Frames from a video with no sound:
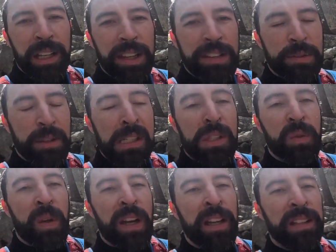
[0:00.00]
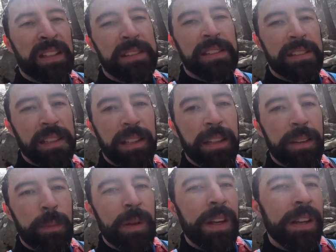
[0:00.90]
This one's fun because it's a
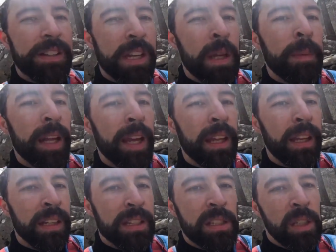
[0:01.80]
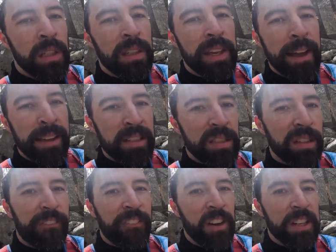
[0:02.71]
little bit intimidating to catch in
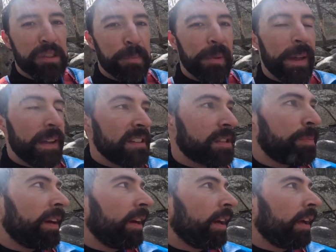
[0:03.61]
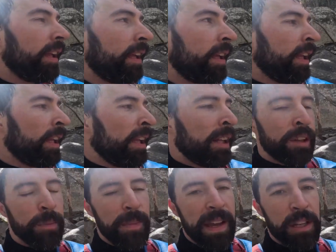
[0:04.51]
the first place, but
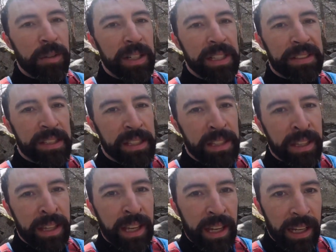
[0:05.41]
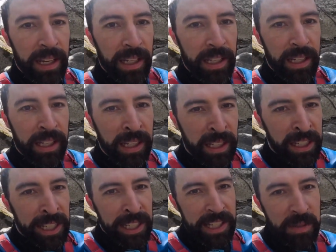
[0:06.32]
the main reason that
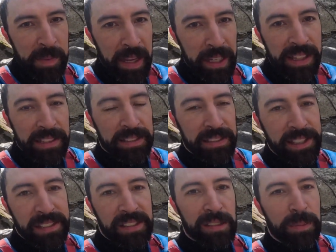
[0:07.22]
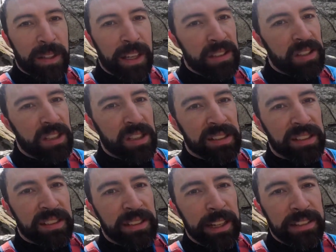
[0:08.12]
it's making this list is because it just
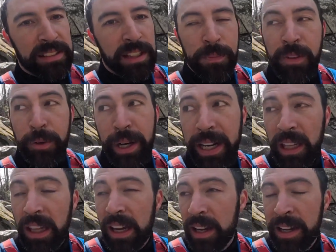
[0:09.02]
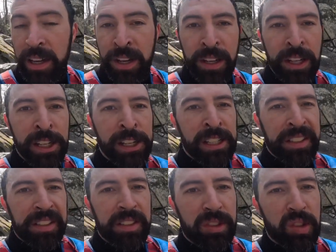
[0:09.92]
sets up the right line.
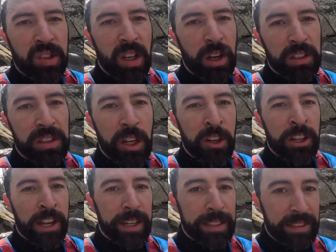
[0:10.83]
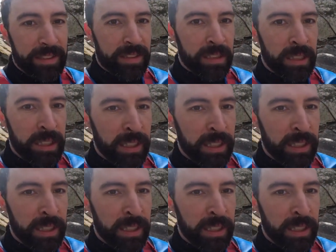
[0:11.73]
So nice.